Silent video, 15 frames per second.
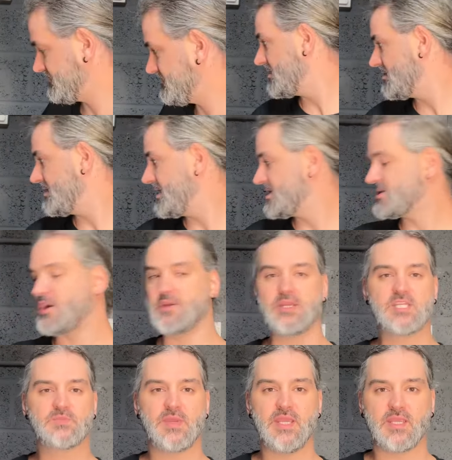The Sony
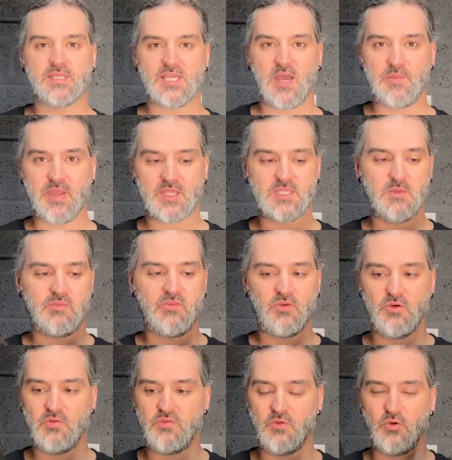speakers that I picked up
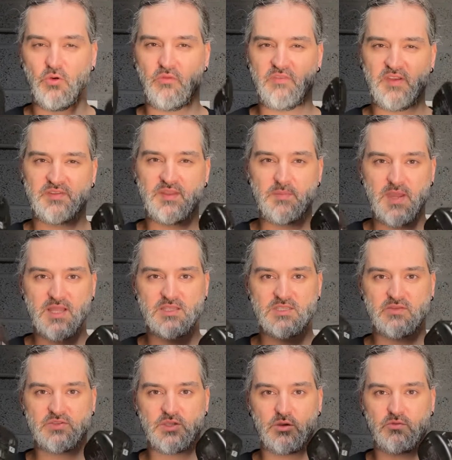for 50 pence
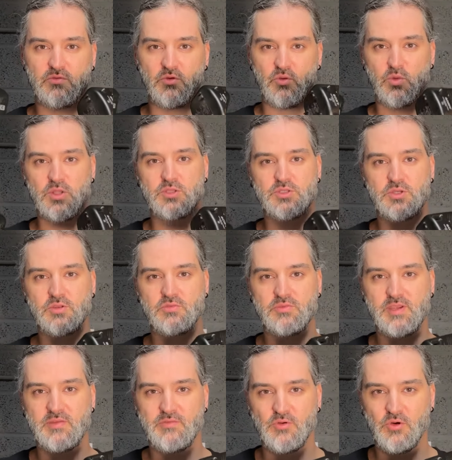have sold for
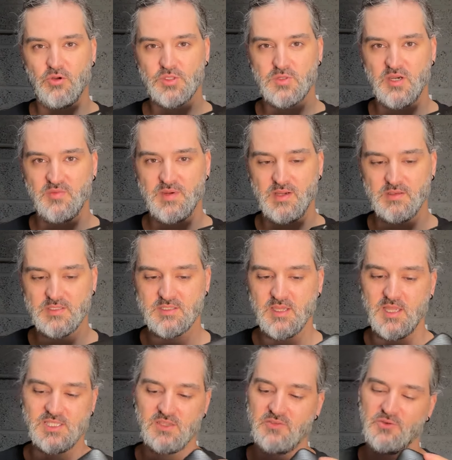£1,234,
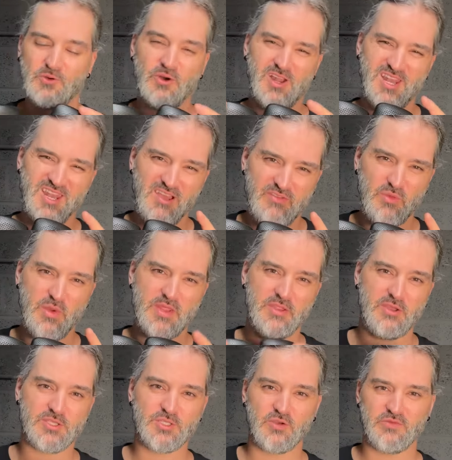£12.34. I love it when
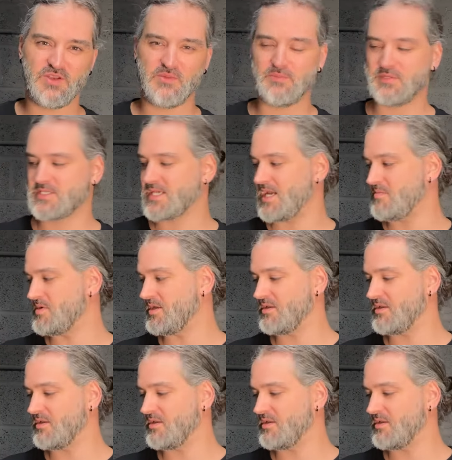those sort of numbers came